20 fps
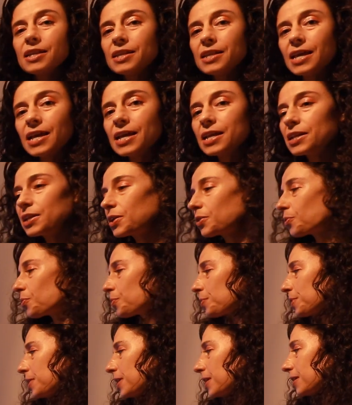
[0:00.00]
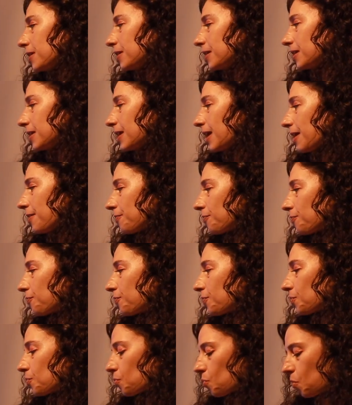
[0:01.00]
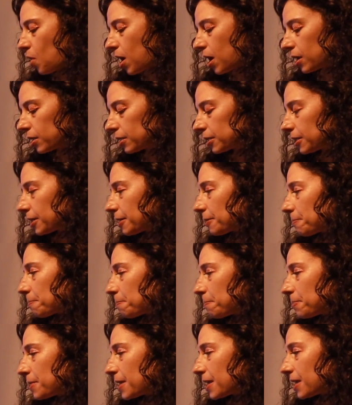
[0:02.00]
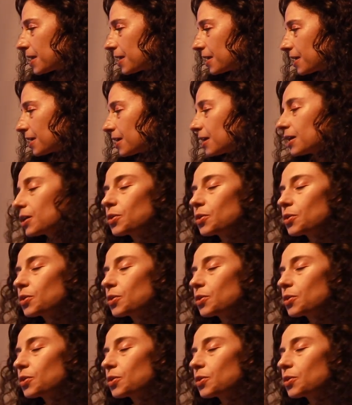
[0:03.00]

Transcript: then we have 1B